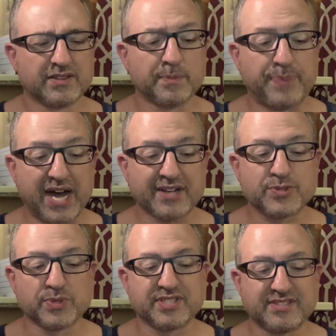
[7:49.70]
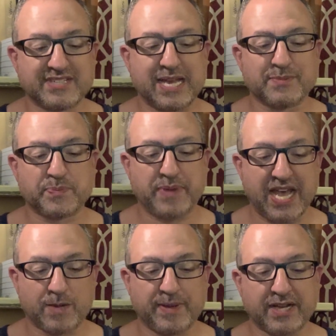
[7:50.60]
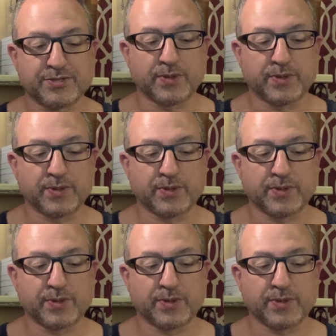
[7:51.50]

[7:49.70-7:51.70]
The box was in Sam's backpack,